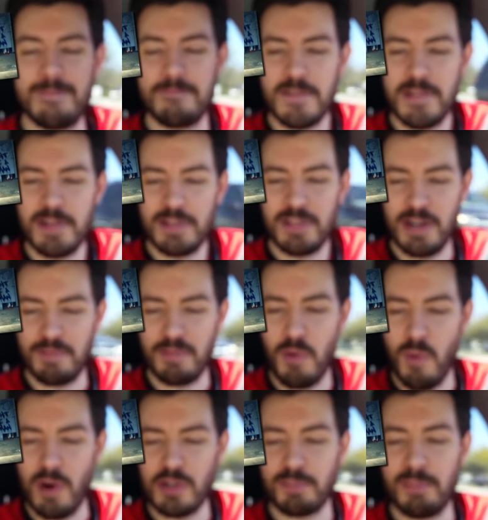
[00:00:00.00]
And then, of
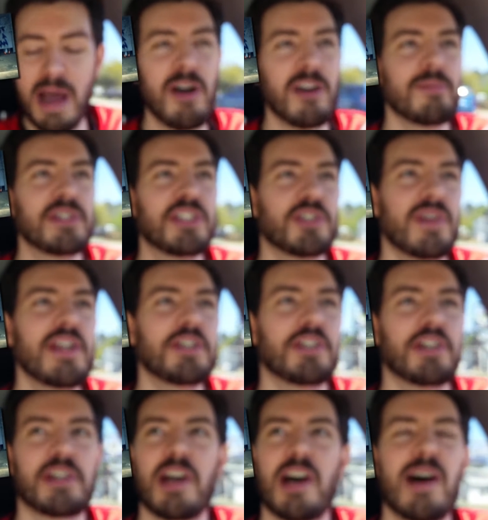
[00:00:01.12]
course, Malcolm and Trish
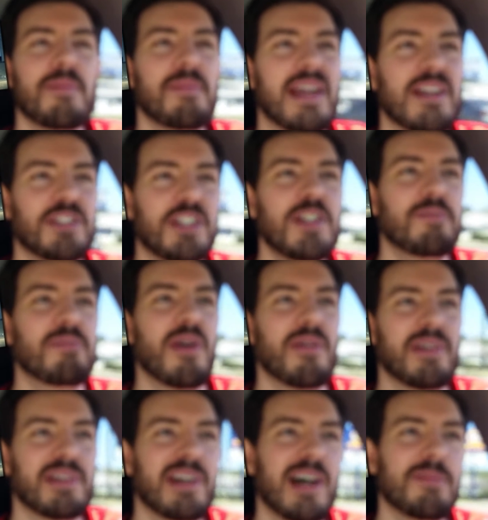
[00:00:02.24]
hook up because she's
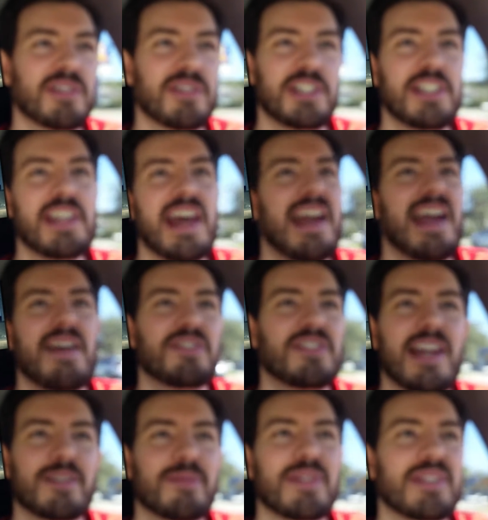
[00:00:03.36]
broken up, so she's got to have
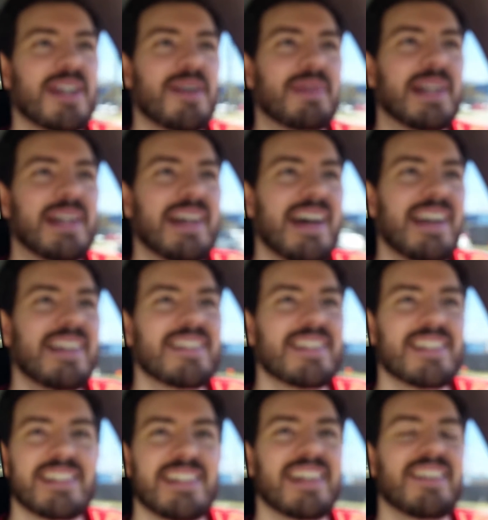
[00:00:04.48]
sex with somebody now,
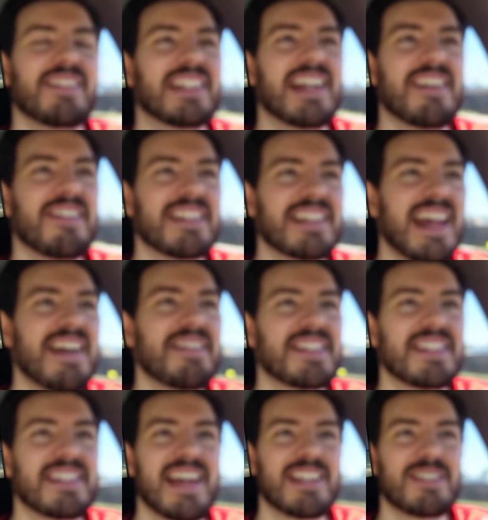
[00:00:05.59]
doesn't she? I mean, everyone's got to
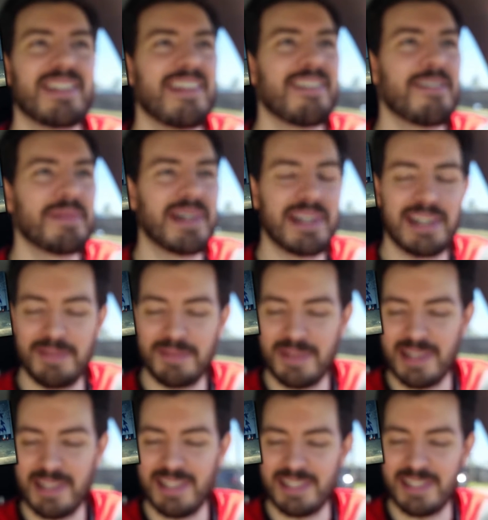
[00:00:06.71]
have sex with everybody in
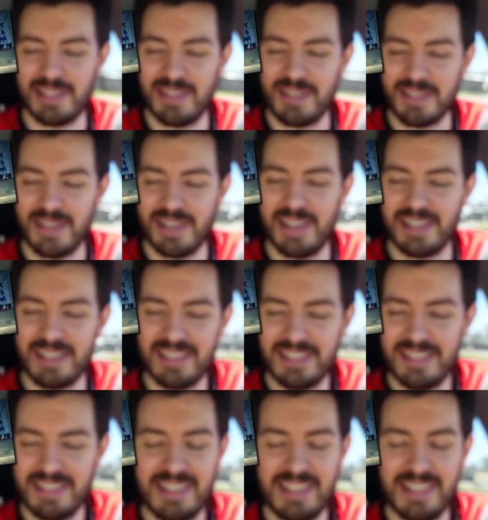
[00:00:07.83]
one of these shows, right?